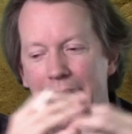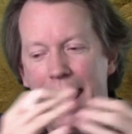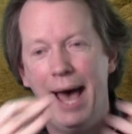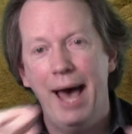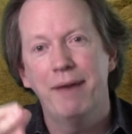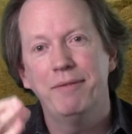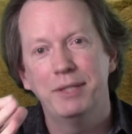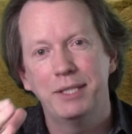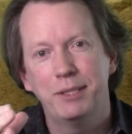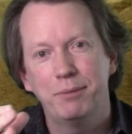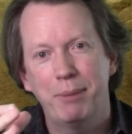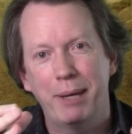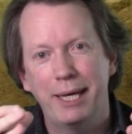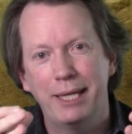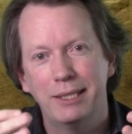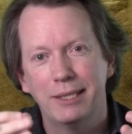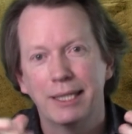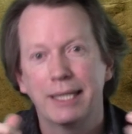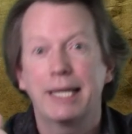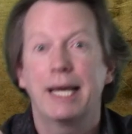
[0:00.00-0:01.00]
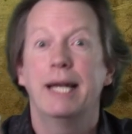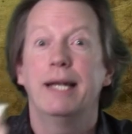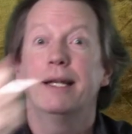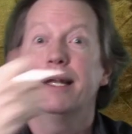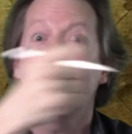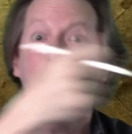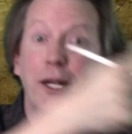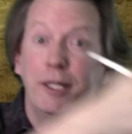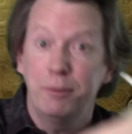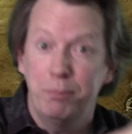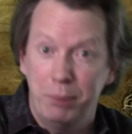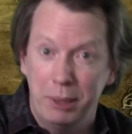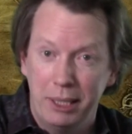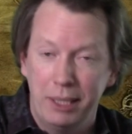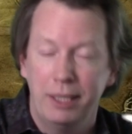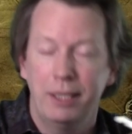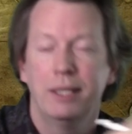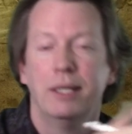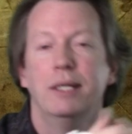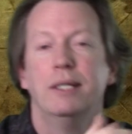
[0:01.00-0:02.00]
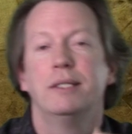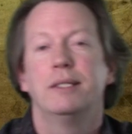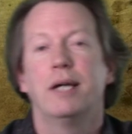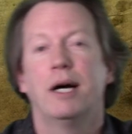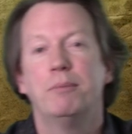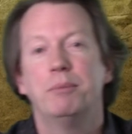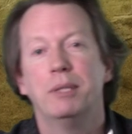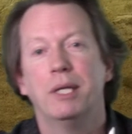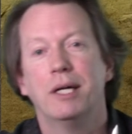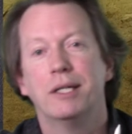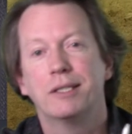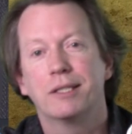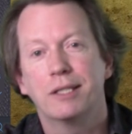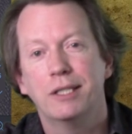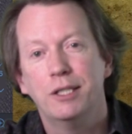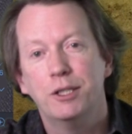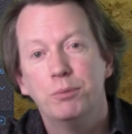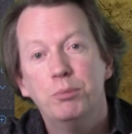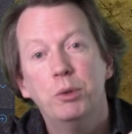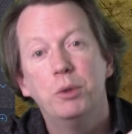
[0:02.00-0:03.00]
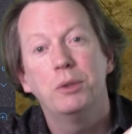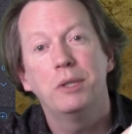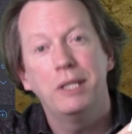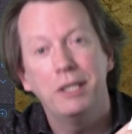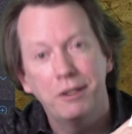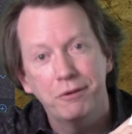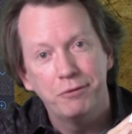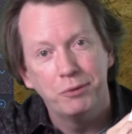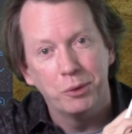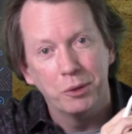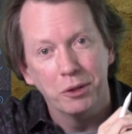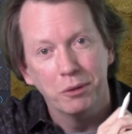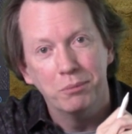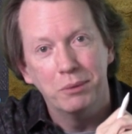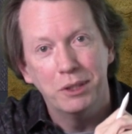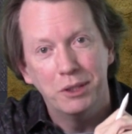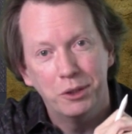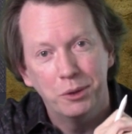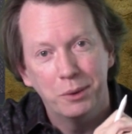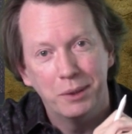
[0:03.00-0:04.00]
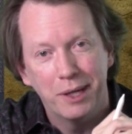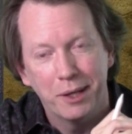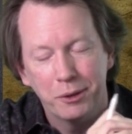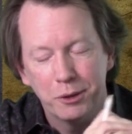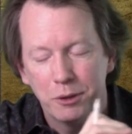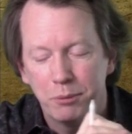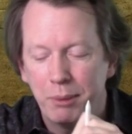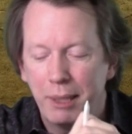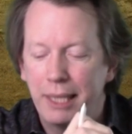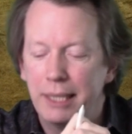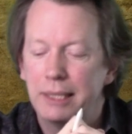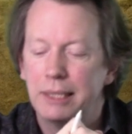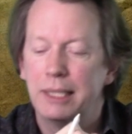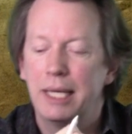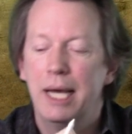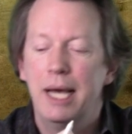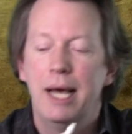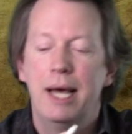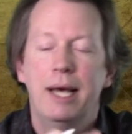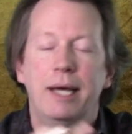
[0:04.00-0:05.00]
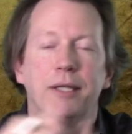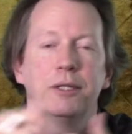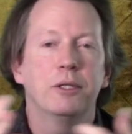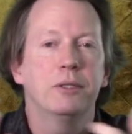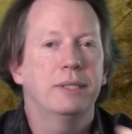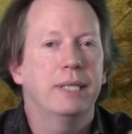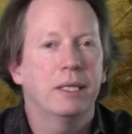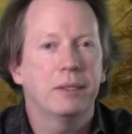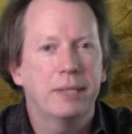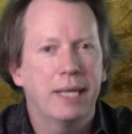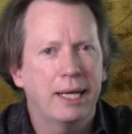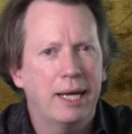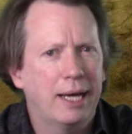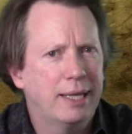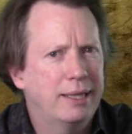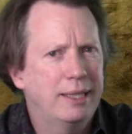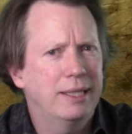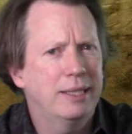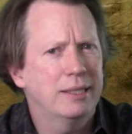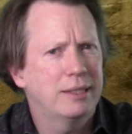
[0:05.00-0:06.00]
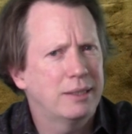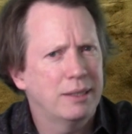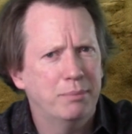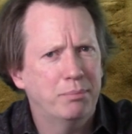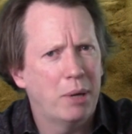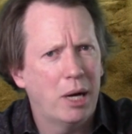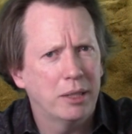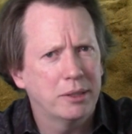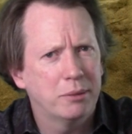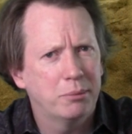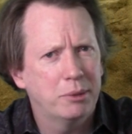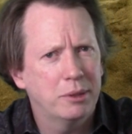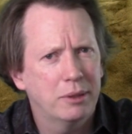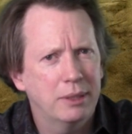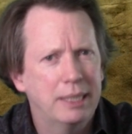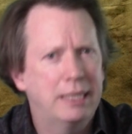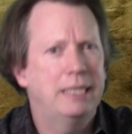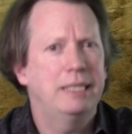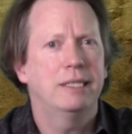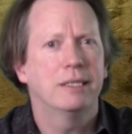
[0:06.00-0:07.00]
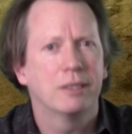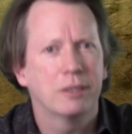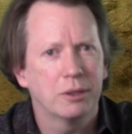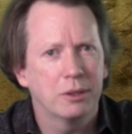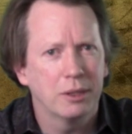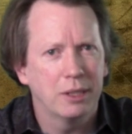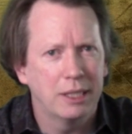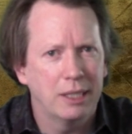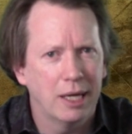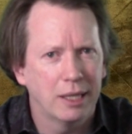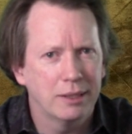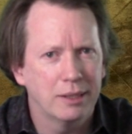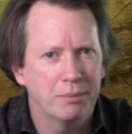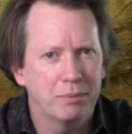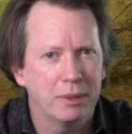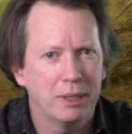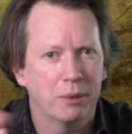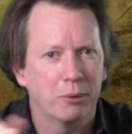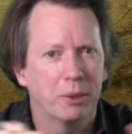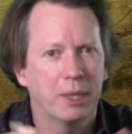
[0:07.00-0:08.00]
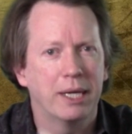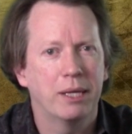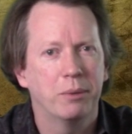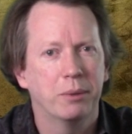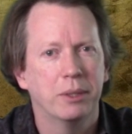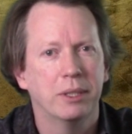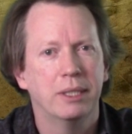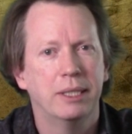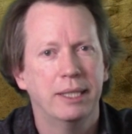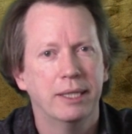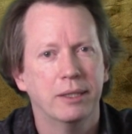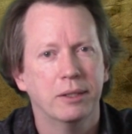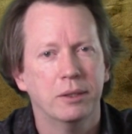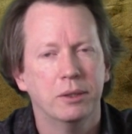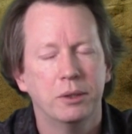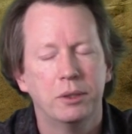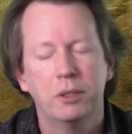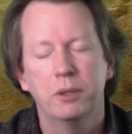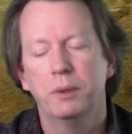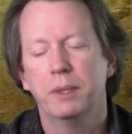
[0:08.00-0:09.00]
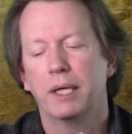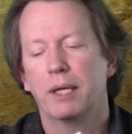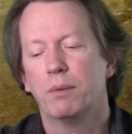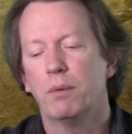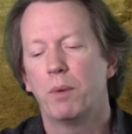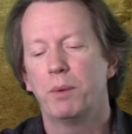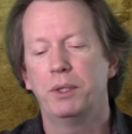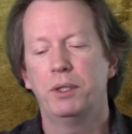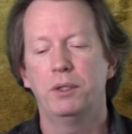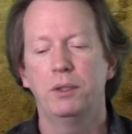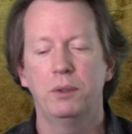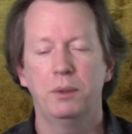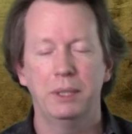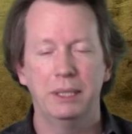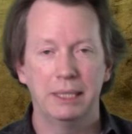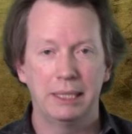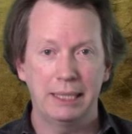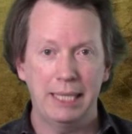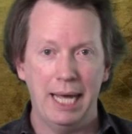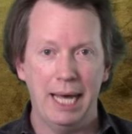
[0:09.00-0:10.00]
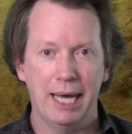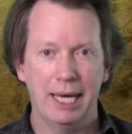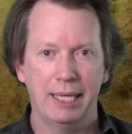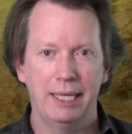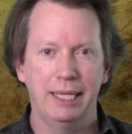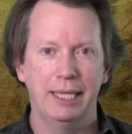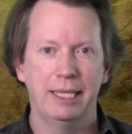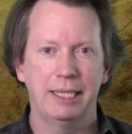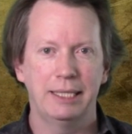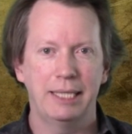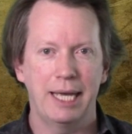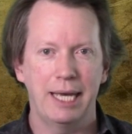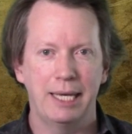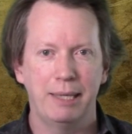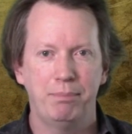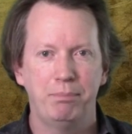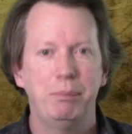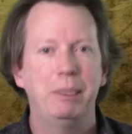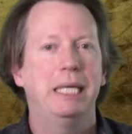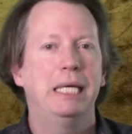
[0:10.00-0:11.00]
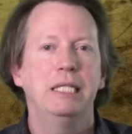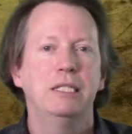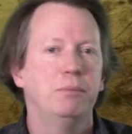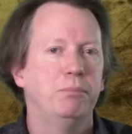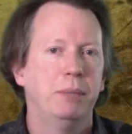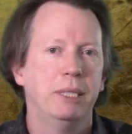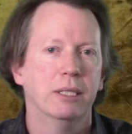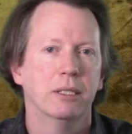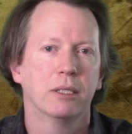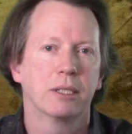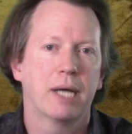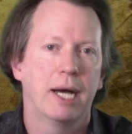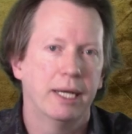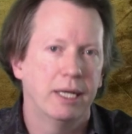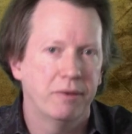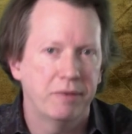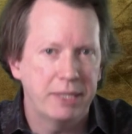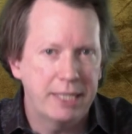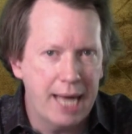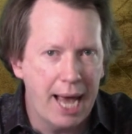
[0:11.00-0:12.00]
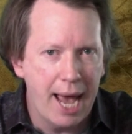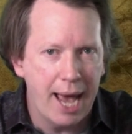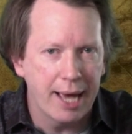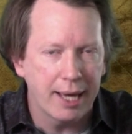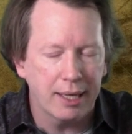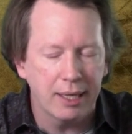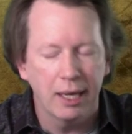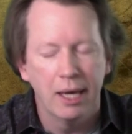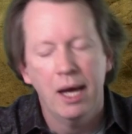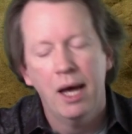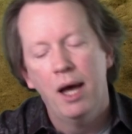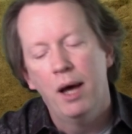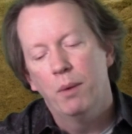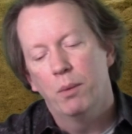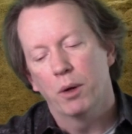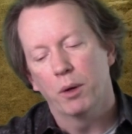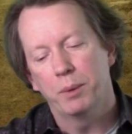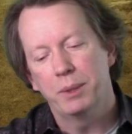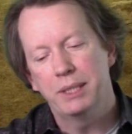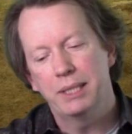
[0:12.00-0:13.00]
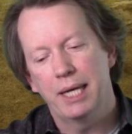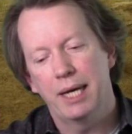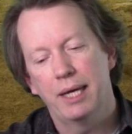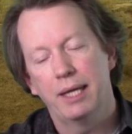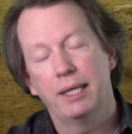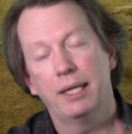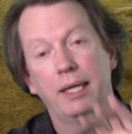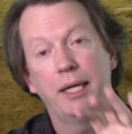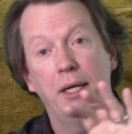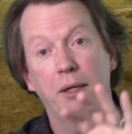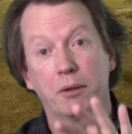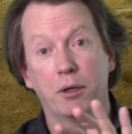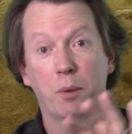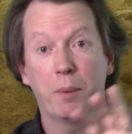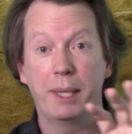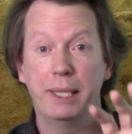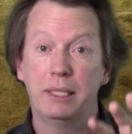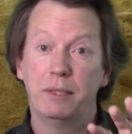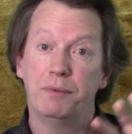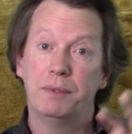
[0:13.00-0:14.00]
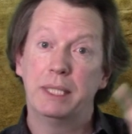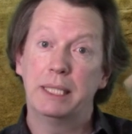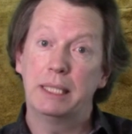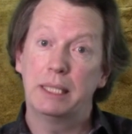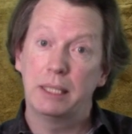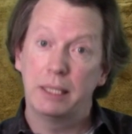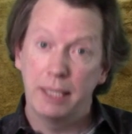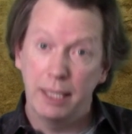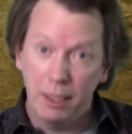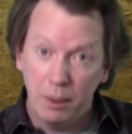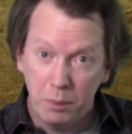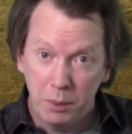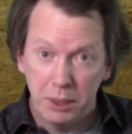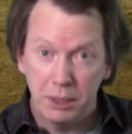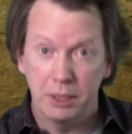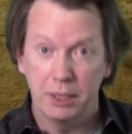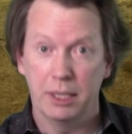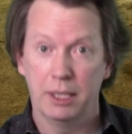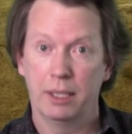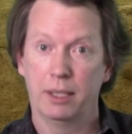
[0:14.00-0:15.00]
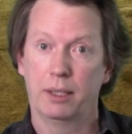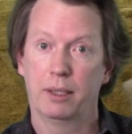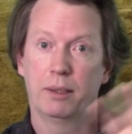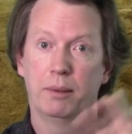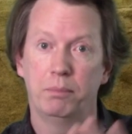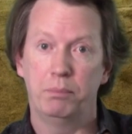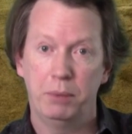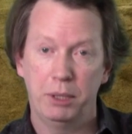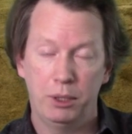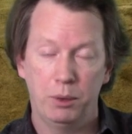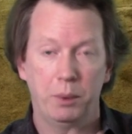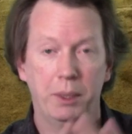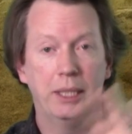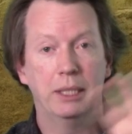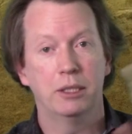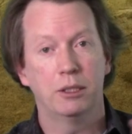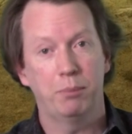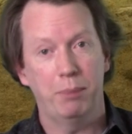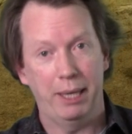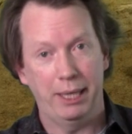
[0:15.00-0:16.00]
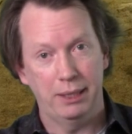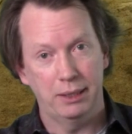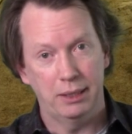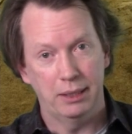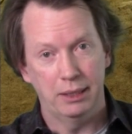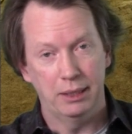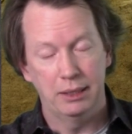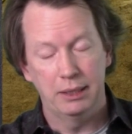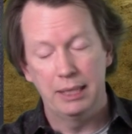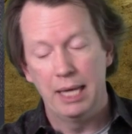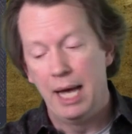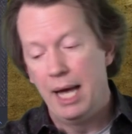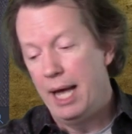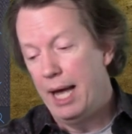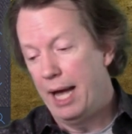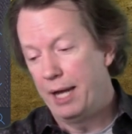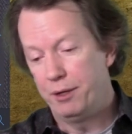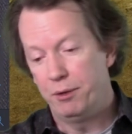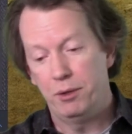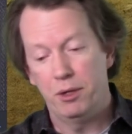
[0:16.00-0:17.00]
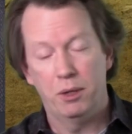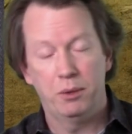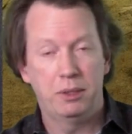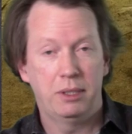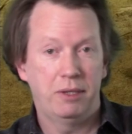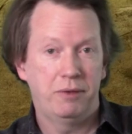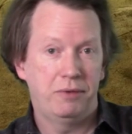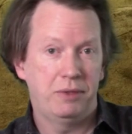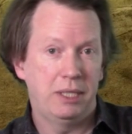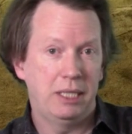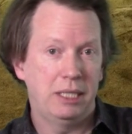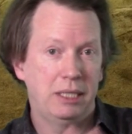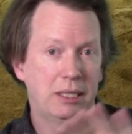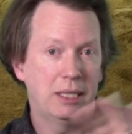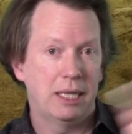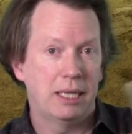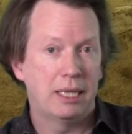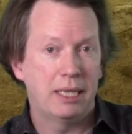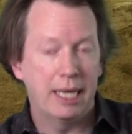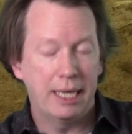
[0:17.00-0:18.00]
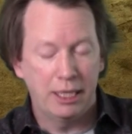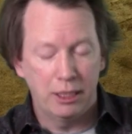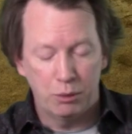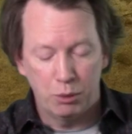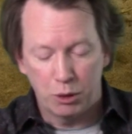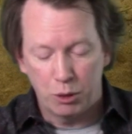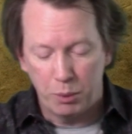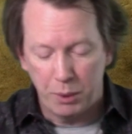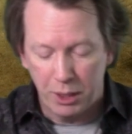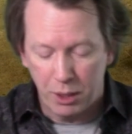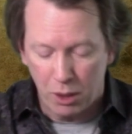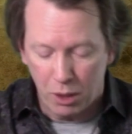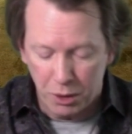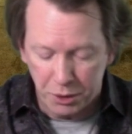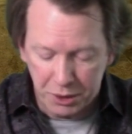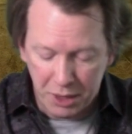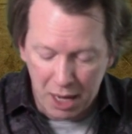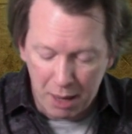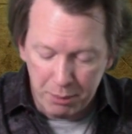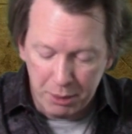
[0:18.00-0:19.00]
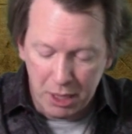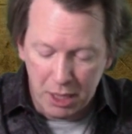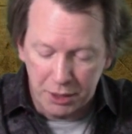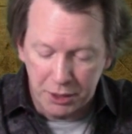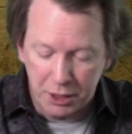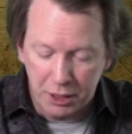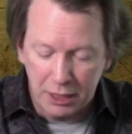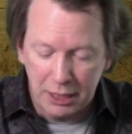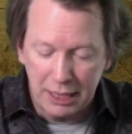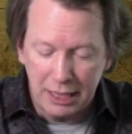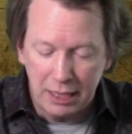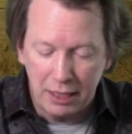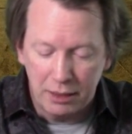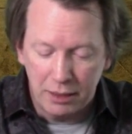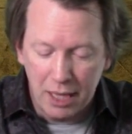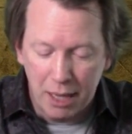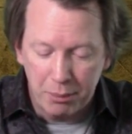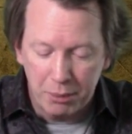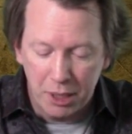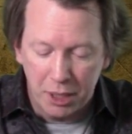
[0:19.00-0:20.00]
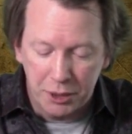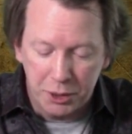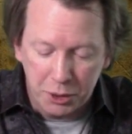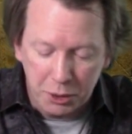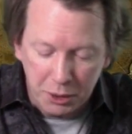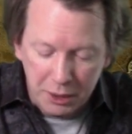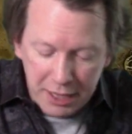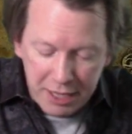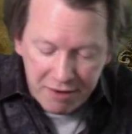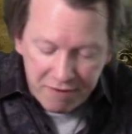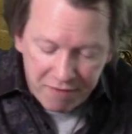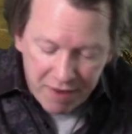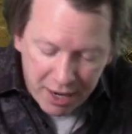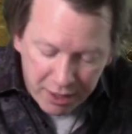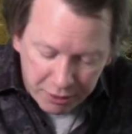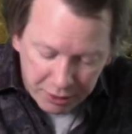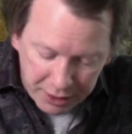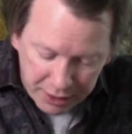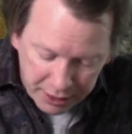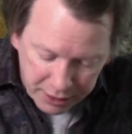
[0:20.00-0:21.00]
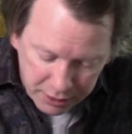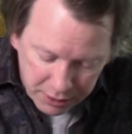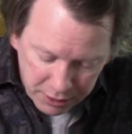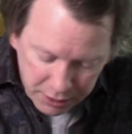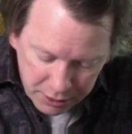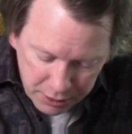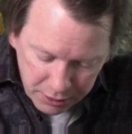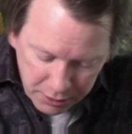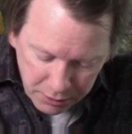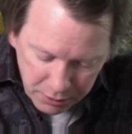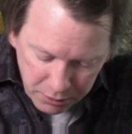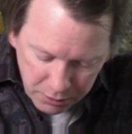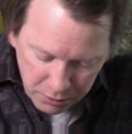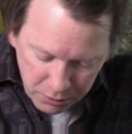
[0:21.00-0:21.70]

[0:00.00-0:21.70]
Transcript: have a space that cannot be topologically smoothly deformed into another space. Turns out that I think it's impossible, at least it's certainly not something that we're anywhere near doing. What we do instead is a piecemeal kind of attack, where we say, here are ways of distinguishing between spaces, and you know that if these things which we call topological invariants,